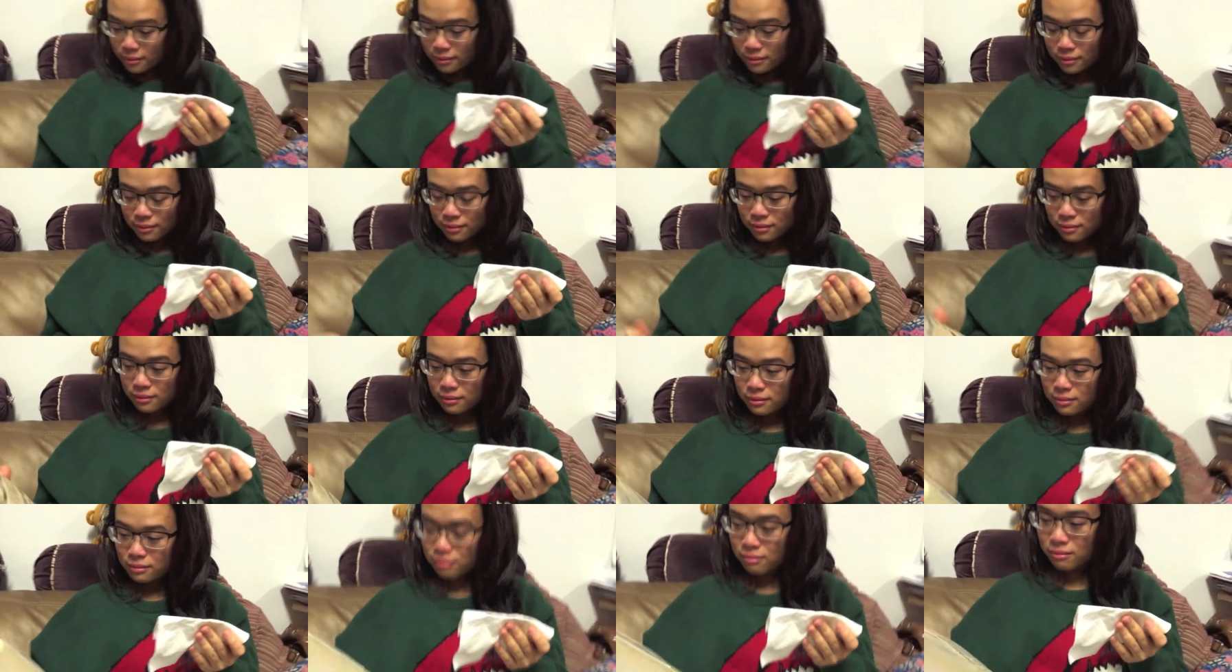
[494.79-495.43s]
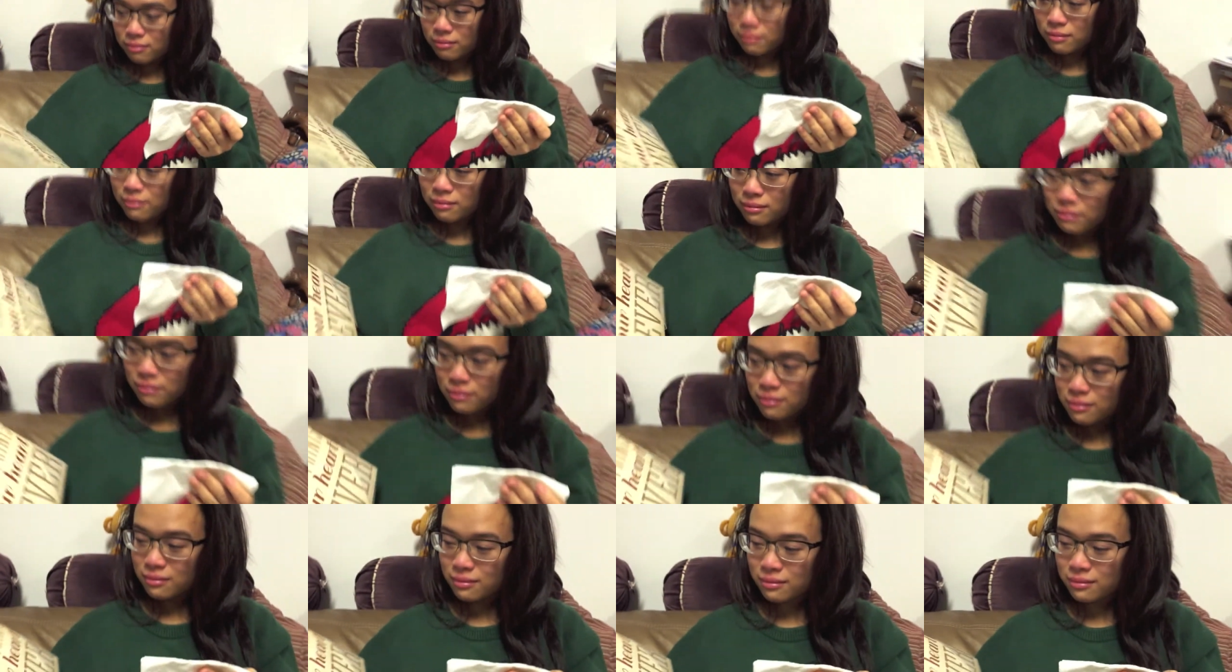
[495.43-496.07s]
Oh, you're
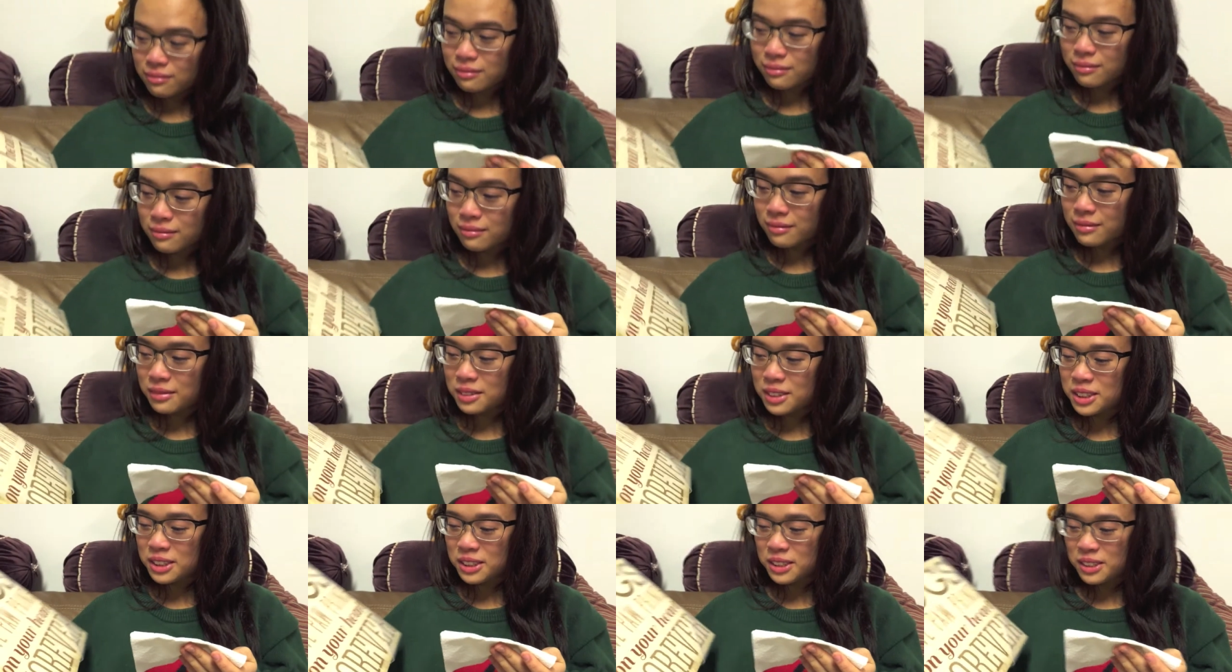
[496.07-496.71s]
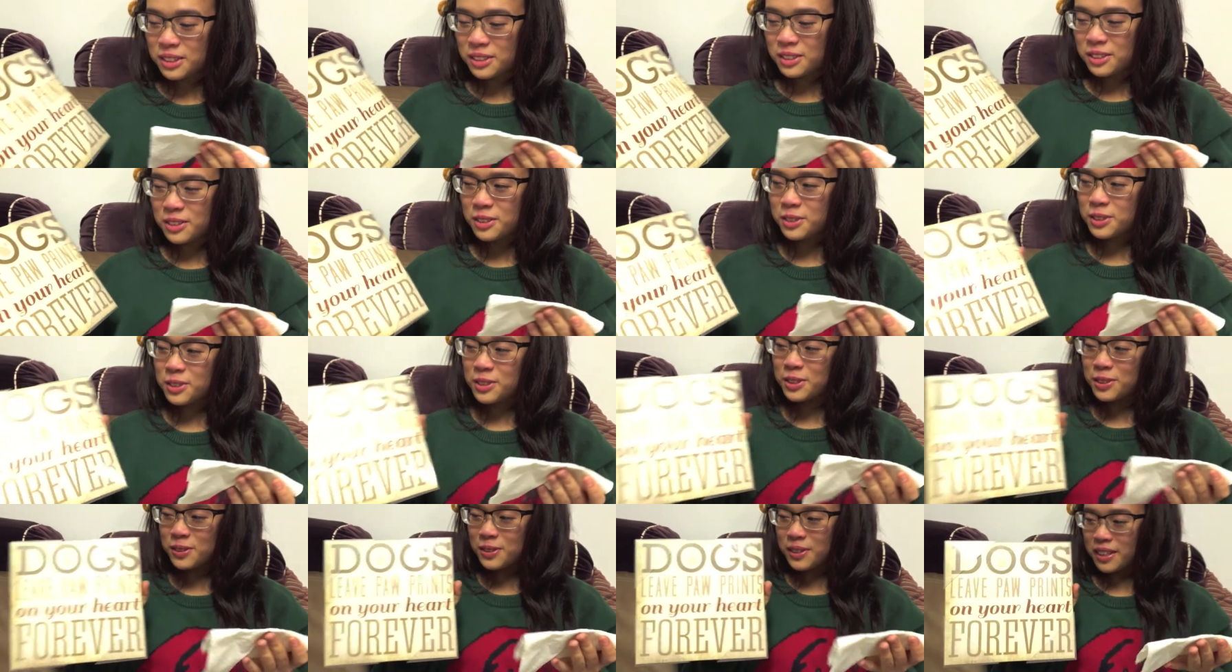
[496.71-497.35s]
crying? It's so
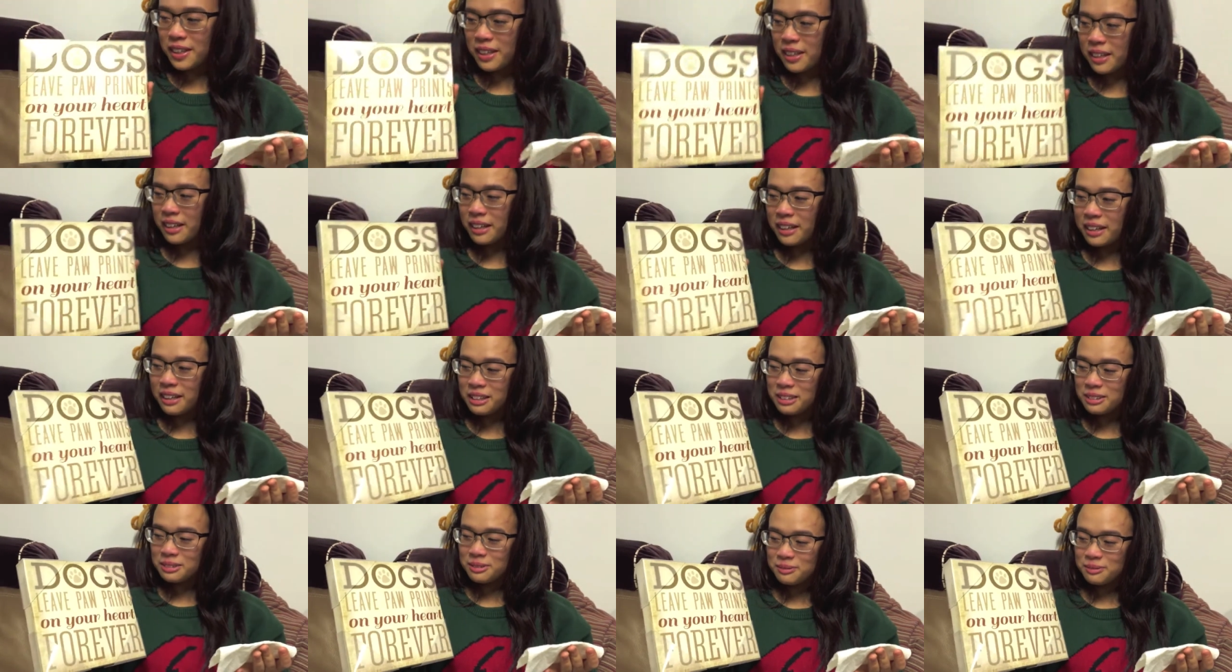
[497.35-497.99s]
sweet.